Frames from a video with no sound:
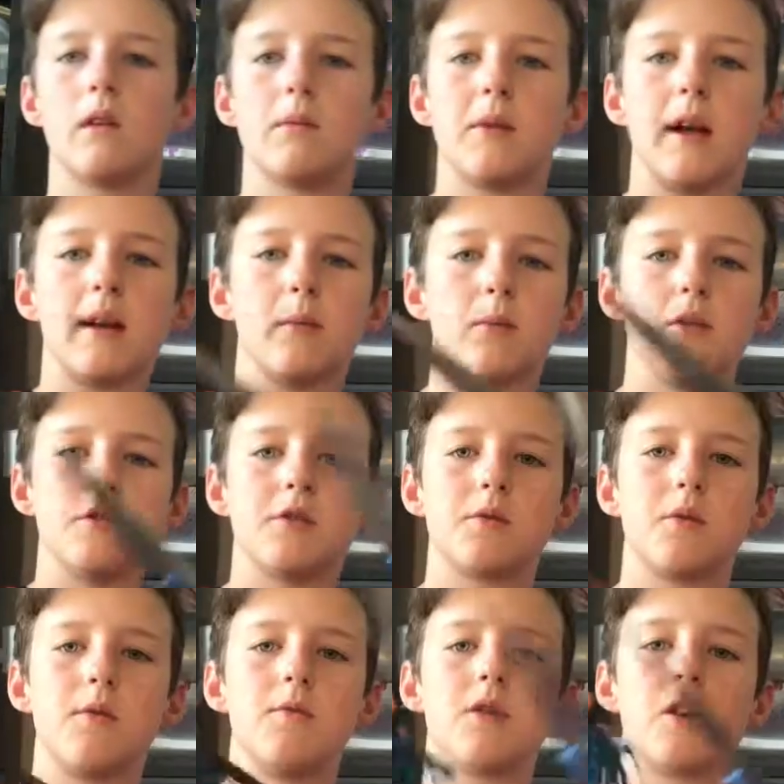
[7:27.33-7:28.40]
black and blue
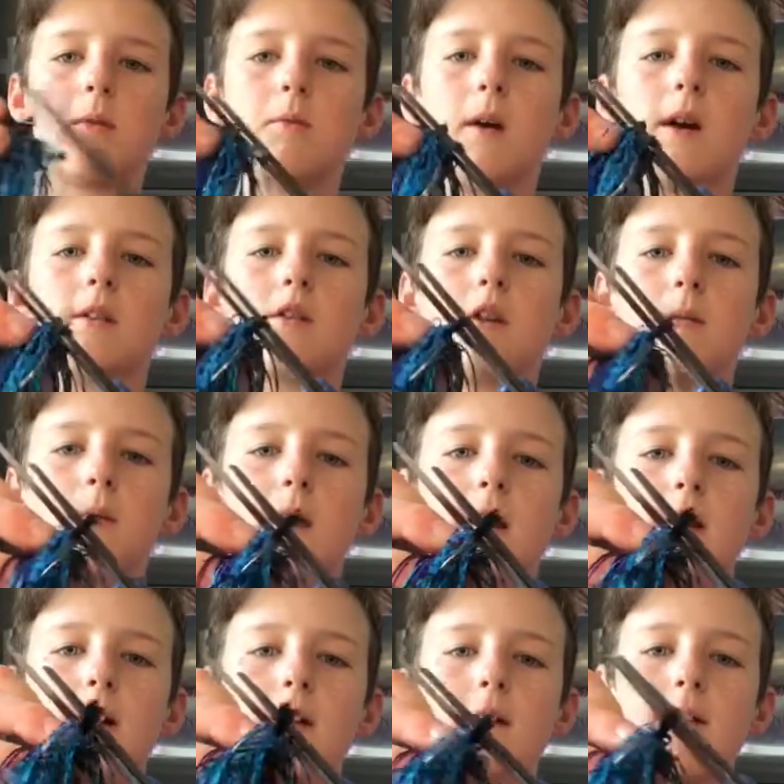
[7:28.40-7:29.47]
swim jig by
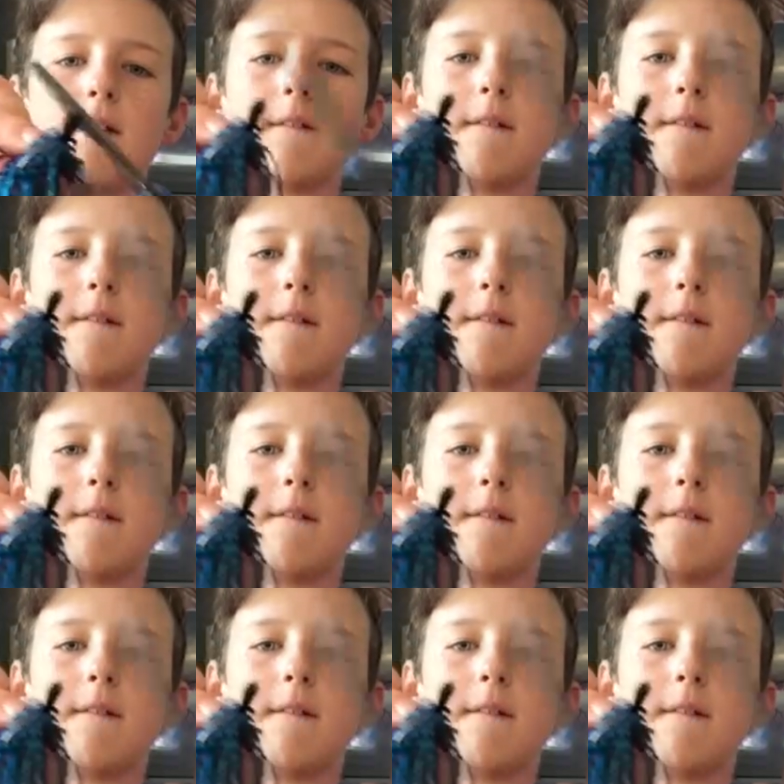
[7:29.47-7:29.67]
Terminator.